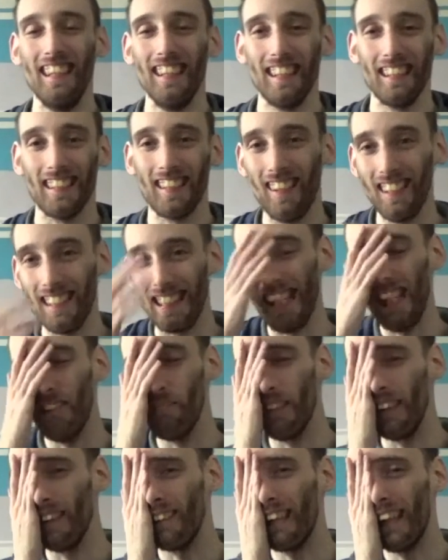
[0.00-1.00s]
God damn
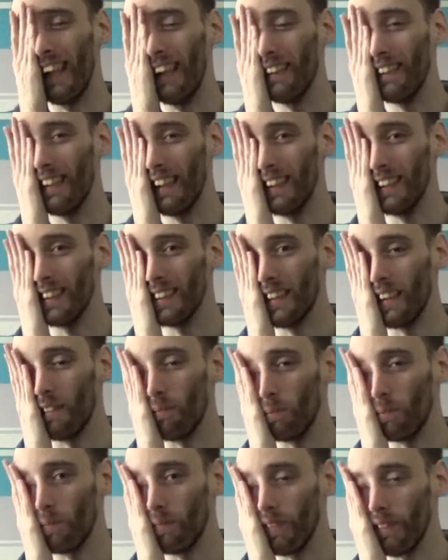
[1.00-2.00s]
it, that is going to
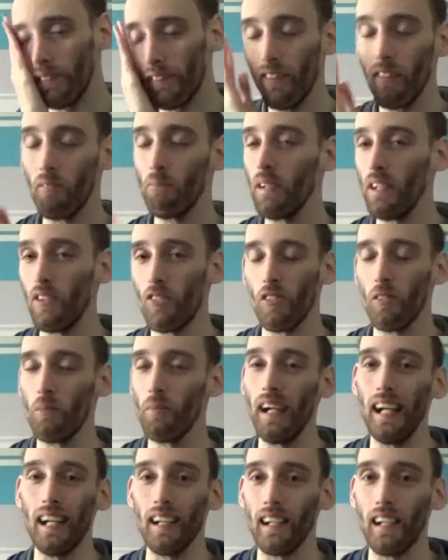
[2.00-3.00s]
grow on me so
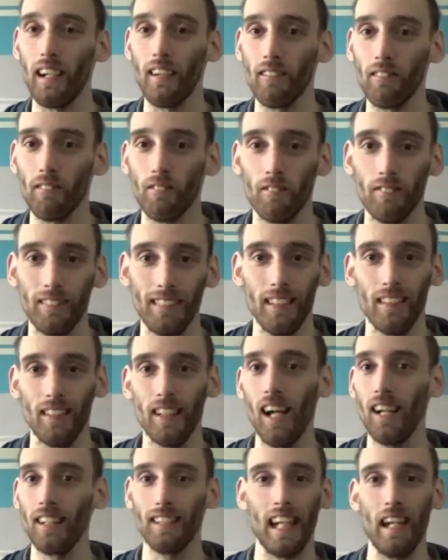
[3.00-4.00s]
bad now.
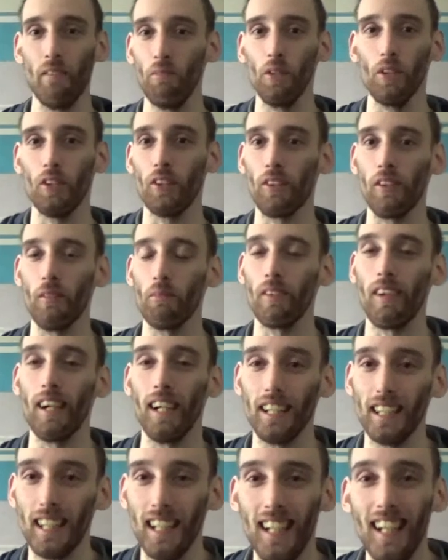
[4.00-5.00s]
God damn you, Chloe
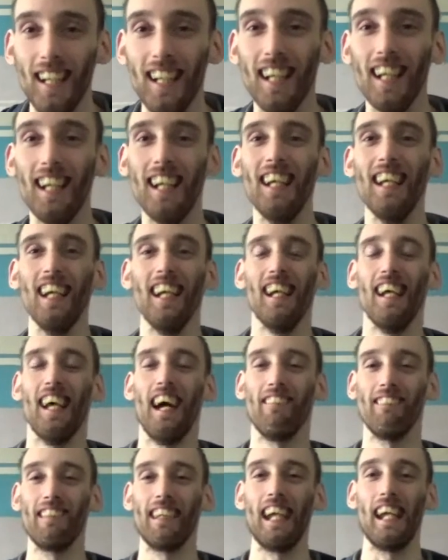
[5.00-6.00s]
Bryce.
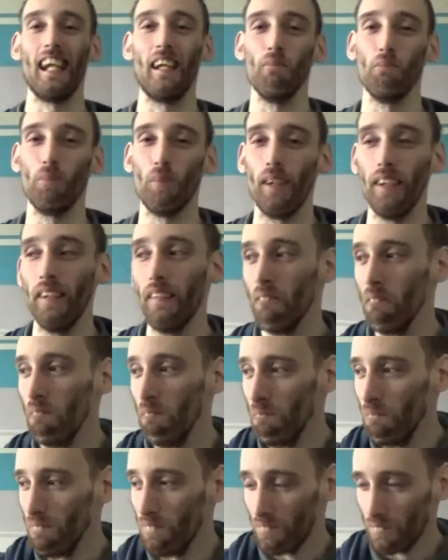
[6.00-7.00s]
I'm kidding, but
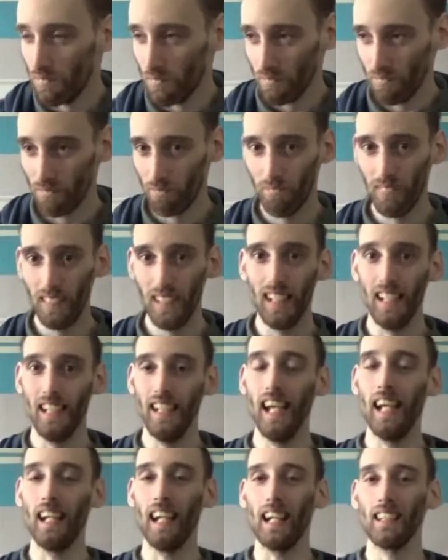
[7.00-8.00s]

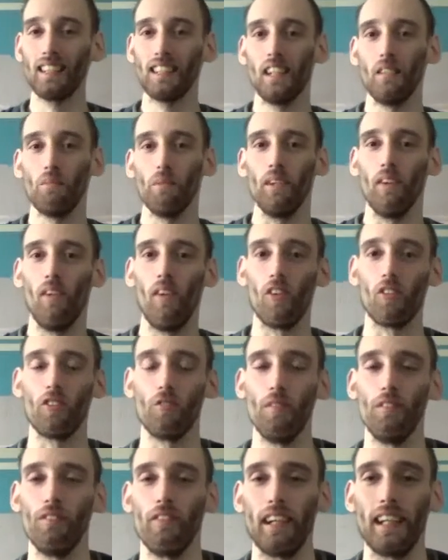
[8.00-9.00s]
yeah, that's going to be
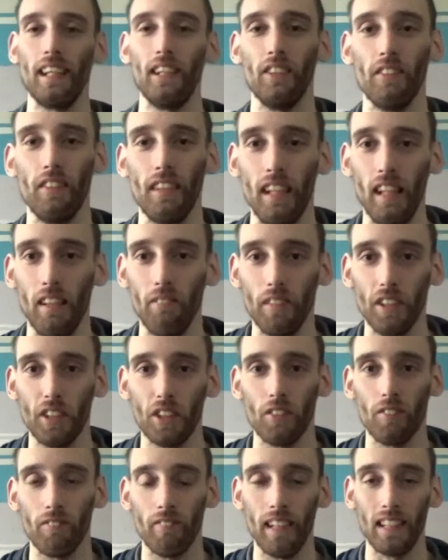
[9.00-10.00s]
awesome if I can do the
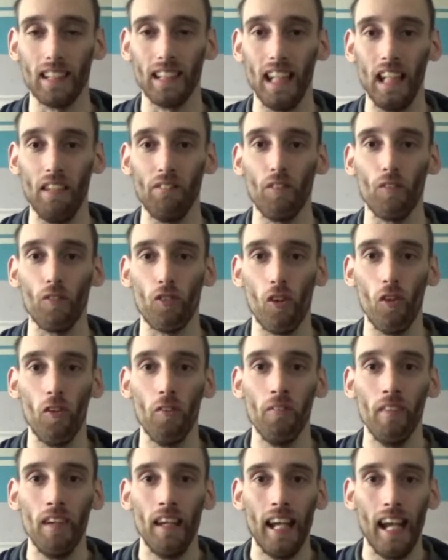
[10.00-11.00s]
original Resident Evil
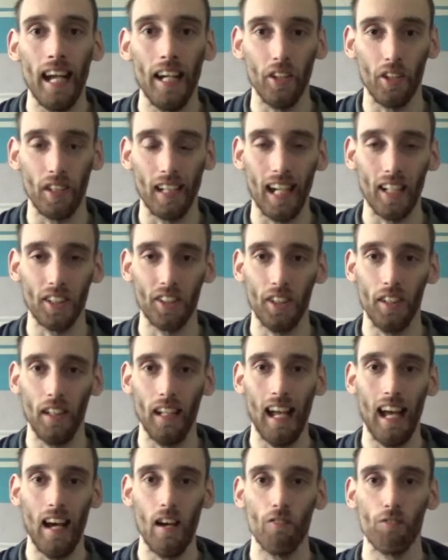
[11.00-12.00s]
2, and you can actually
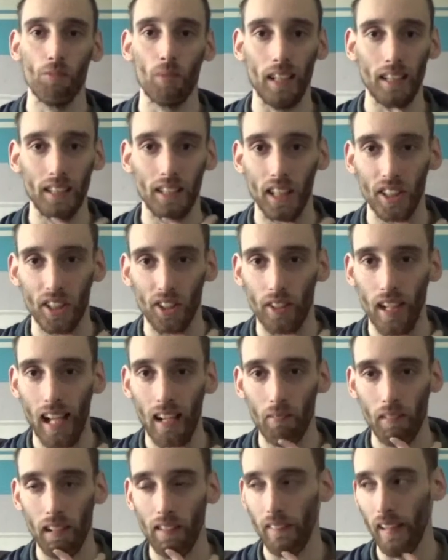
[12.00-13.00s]
have PlayStation
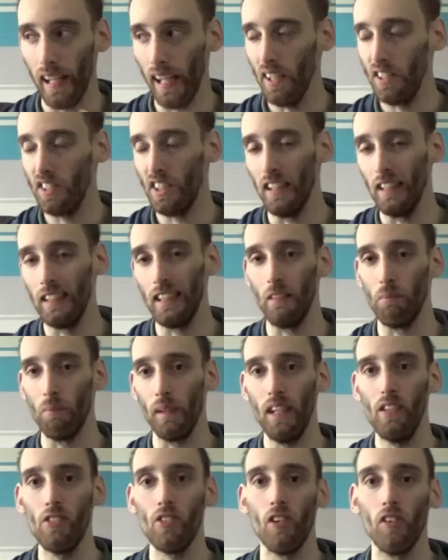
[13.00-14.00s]
Now and have the
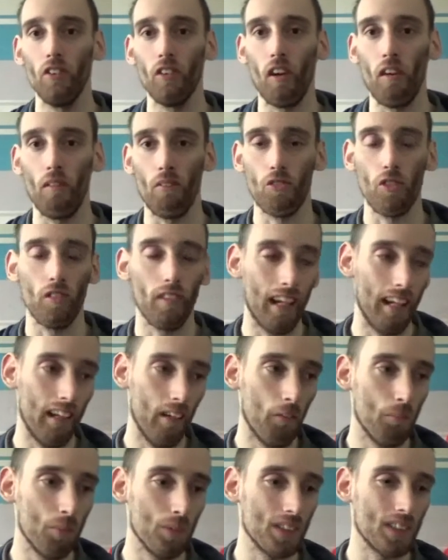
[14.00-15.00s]
HTTP turned off, so that
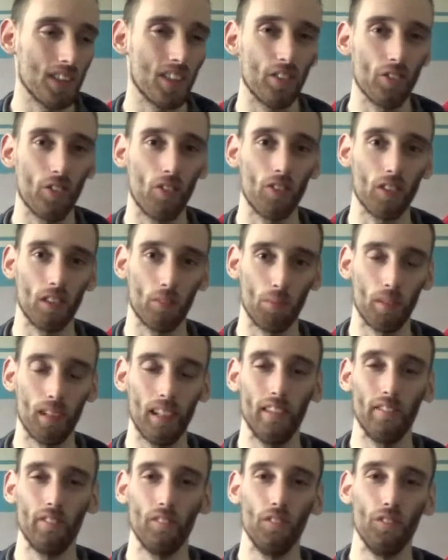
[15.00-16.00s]
opens the door for
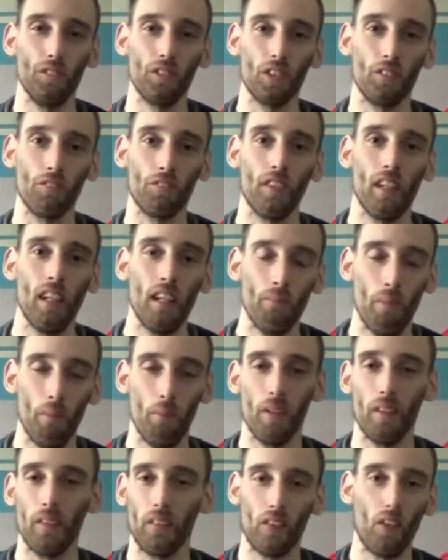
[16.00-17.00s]
playthroughs of
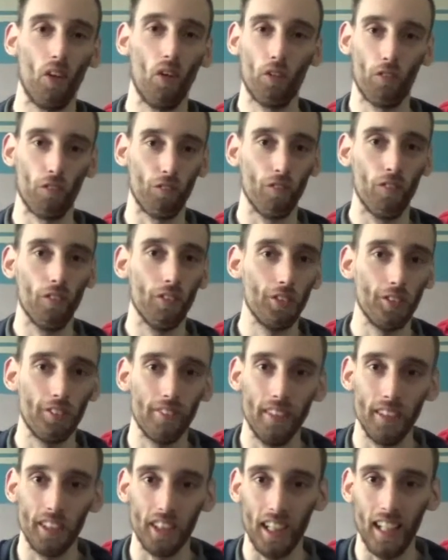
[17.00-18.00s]
maybe the God of War
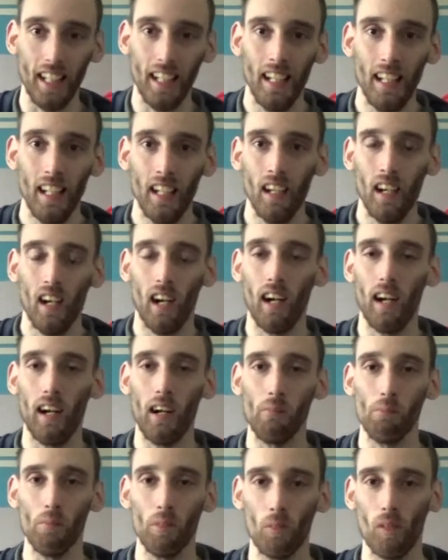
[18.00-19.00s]
trilogy.
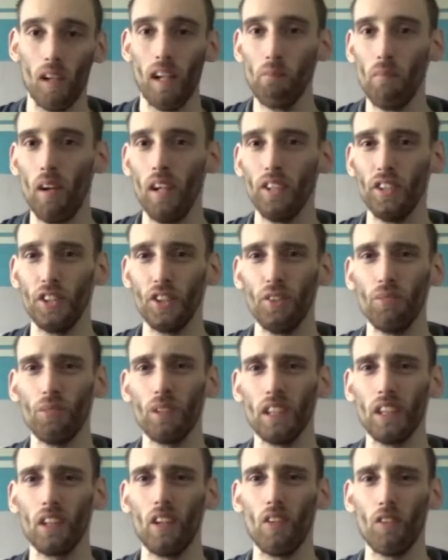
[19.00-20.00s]
What I might do
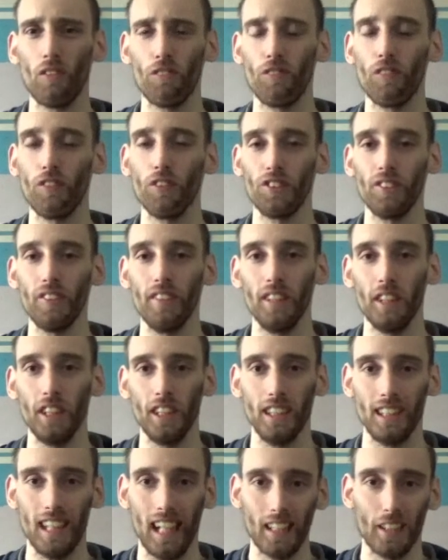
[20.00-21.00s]
with the God of War
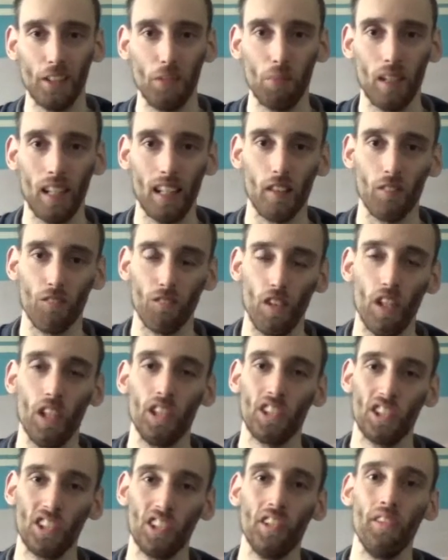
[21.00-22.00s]
trilogy is actually play the
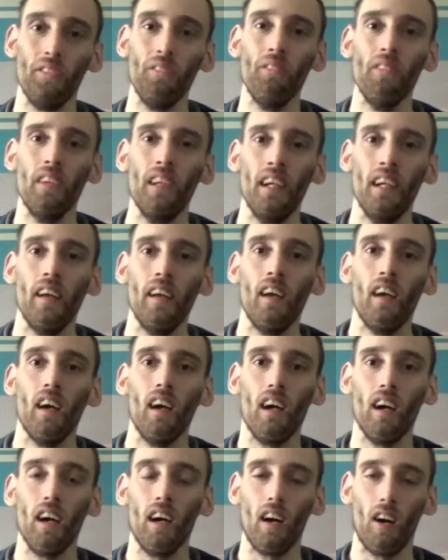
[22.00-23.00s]
first two
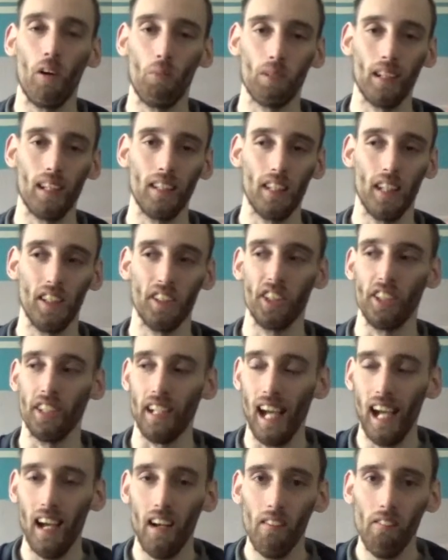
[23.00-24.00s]
on PlayStation
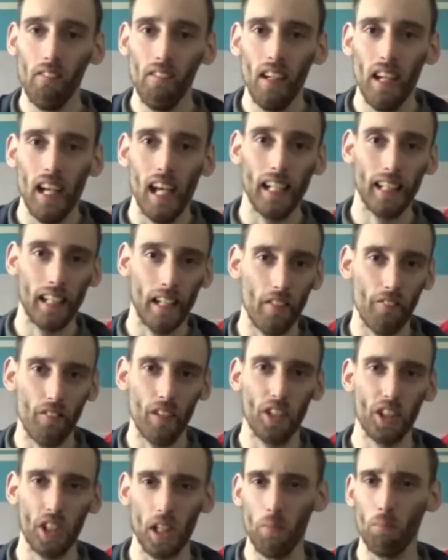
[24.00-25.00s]
Now, and then
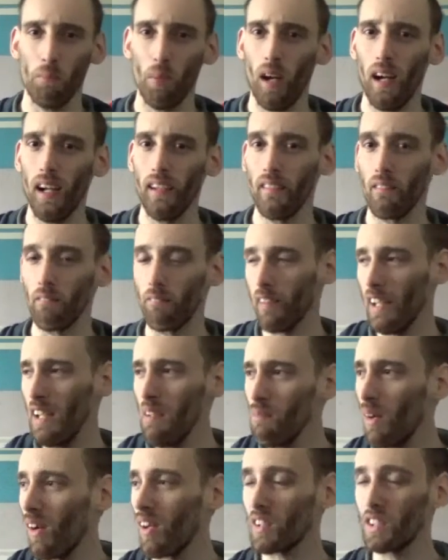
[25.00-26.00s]
eventually buy the
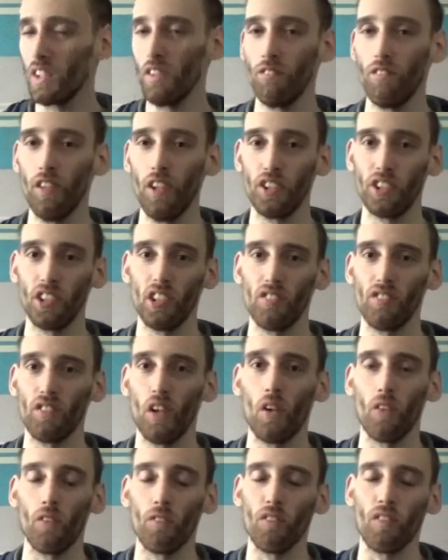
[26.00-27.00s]
remastered version of
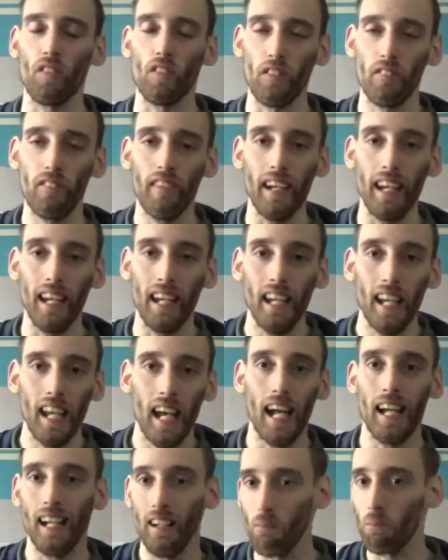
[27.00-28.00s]
God of War 3,
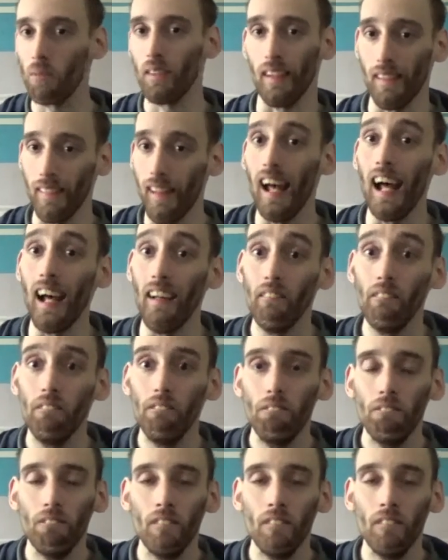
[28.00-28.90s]
and then play that.